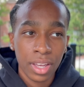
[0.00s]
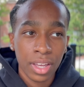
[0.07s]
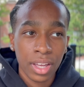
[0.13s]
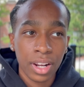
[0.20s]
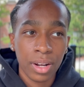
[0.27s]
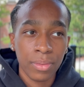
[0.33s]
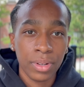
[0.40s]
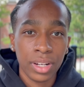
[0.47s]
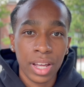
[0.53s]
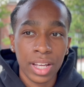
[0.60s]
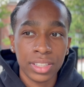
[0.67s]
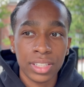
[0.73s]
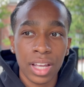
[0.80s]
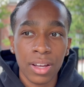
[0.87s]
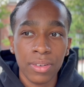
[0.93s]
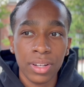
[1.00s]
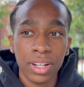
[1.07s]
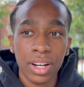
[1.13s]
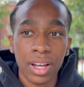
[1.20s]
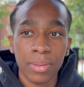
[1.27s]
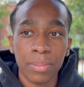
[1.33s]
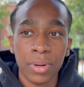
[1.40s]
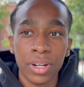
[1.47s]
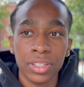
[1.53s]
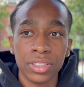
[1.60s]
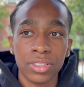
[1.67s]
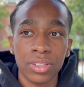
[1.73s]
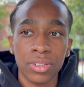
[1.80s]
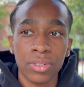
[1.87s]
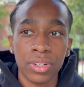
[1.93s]
And I realized, how can I praise
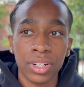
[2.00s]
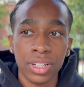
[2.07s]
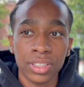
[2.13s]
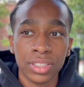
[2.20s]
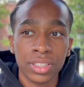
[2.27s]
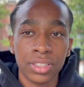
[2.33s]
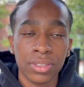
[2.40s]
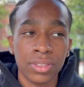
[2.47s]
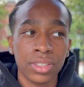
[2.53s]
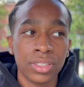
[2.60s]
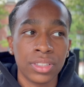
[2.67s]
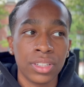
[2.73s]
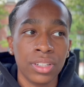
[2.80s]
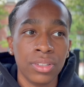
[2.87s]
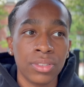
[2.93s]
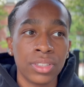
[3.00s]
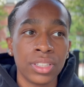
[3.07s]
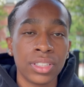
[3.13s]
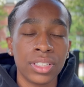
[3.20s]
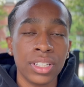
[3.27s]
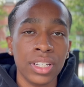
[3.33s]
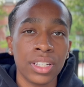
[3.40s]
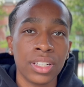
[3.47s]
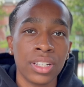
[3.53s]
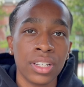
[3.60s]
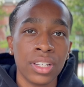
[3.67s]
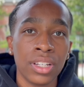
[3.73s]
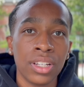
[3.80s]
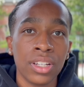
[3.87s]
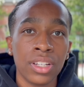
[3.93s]
the Lord and still continue to sin?
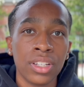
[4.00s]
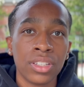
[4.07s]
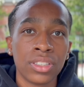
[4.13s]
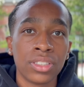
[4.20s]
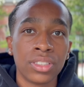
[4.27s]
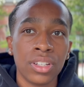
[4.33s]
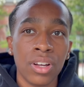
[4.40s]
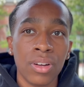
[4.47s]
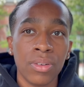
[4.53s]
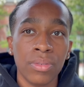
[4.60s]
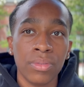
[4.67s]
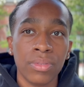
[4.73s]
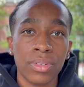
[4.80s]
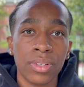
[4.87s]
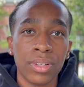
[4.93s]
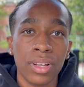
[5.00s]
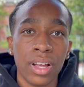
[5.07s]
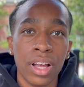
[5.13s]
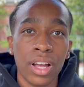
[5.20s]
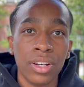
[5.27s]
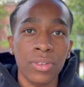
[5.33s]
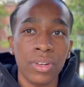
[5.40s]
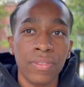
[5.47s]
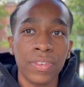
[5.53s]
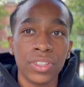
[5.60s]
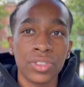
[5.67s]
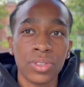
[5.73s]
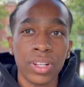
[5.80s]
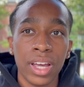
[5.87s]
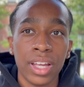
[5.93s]
So I knew
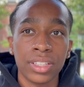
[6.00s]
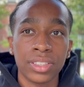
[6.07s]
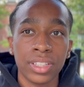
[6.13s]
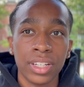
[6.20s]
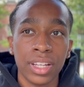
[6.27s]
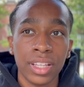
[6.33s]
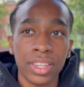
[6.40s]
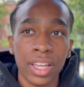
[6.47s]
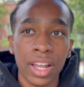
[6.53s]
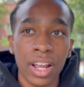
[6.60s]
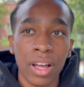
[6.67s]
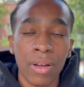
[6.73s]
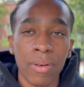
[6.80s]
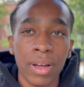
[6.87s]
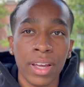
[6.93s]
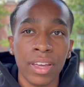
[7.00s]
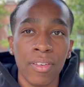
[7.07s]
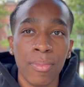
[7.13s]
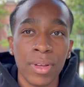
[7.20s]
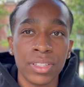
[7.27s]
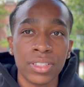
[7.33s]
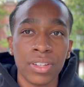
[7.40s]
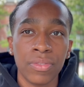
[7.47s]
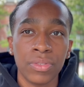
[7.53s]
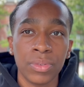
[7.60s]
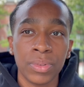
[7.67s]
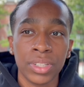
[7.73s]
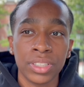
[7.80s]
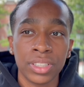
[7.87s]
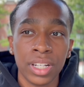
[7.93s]
eventually I had to cut that out. I gave myself
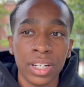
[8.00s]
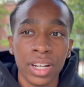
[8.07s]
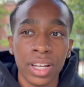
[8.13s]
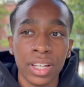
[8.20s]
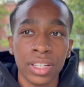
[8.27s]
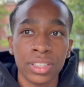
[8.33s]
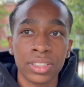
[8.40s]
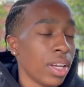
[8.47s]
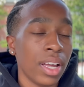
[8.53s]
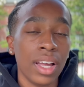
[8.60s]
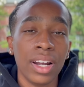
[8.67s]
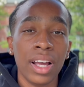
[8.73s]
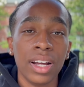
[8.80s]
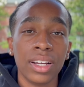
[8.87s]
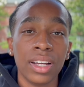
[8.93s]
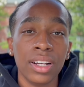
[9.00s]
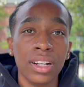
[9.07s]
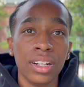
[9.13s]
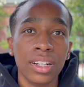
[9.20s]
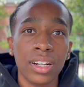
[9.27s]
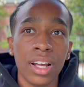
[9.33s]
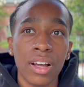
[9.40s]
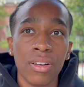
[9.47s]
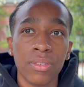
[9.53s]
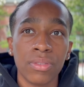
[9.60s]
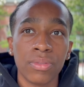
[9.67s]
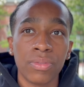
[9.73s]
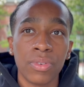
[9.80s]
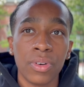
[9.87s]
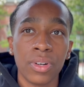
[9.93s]
3 Sundays. And I cut it out
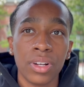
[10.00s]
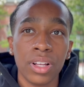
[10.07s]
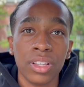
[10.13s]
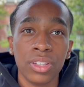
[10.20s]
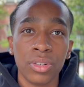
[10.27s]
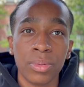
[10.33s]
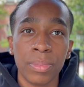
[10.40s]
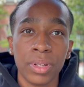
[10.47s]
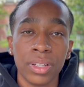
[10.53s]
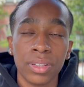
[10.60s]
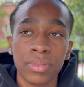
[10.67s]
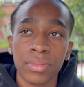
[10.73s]
for a little bit.